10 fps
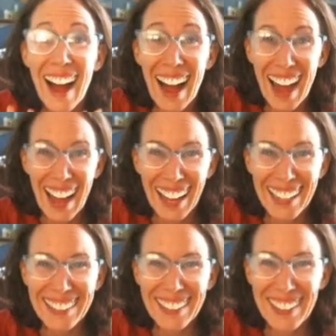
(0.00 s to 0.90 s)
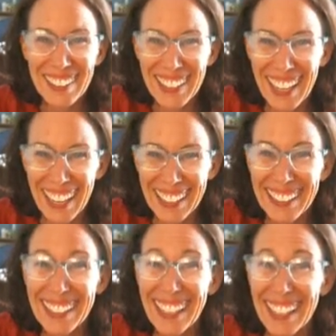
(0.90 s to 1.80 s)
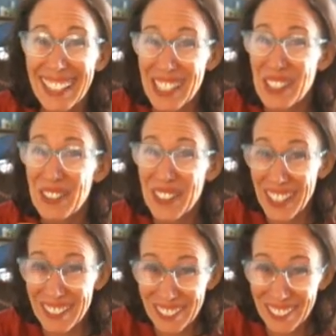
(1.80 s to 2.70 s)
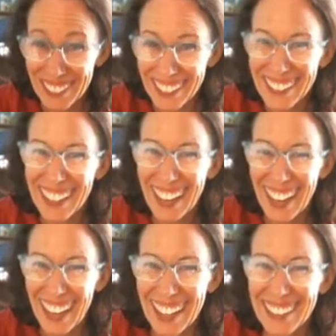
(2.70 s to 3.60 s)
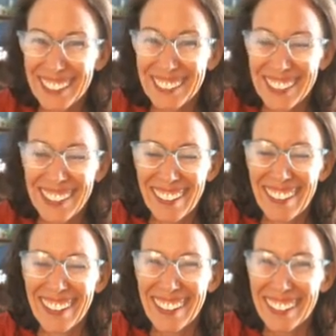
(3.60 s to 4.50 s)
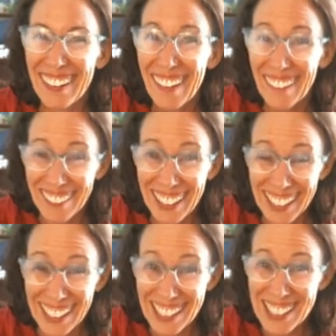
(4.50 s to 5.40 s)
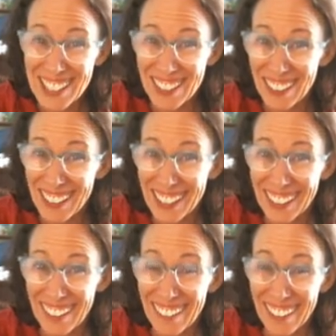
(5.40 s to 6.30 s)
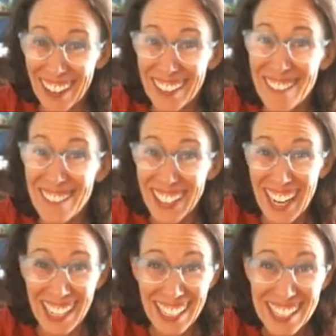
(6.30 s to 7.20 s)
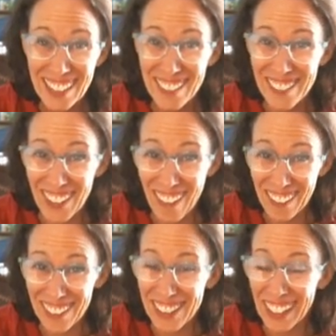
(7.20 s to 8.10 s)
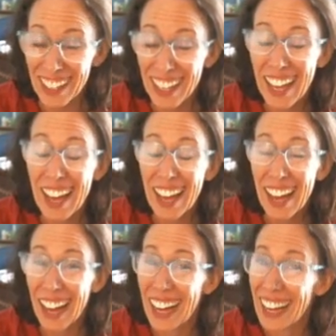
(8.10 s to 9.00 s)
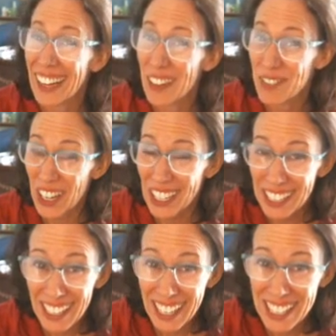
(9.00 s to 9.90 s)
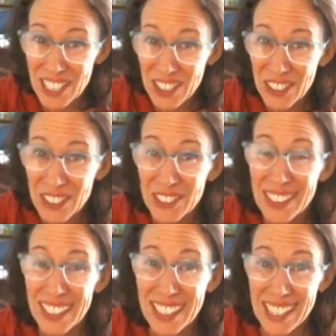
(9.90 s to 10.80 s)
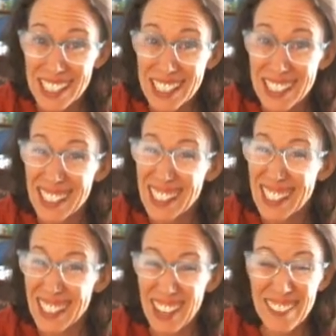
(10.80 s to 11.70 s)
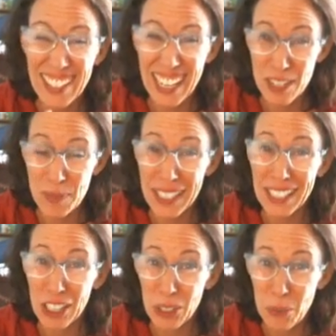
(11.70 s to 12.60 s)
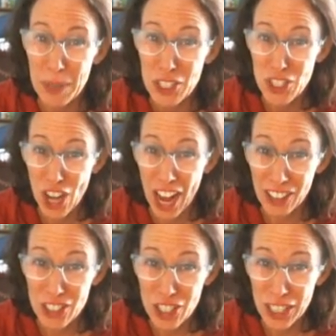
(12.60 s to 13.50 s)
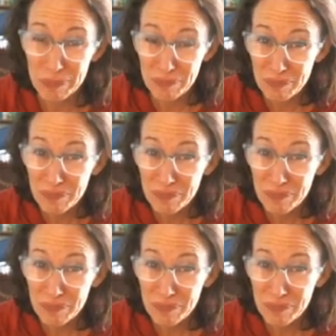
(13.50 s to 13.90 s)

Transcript: Hi. Okay, it is week 4 and we are all ready to get started on phonetics and phonology. I'm not going to lie to you, this stuff can be a little bit challenging.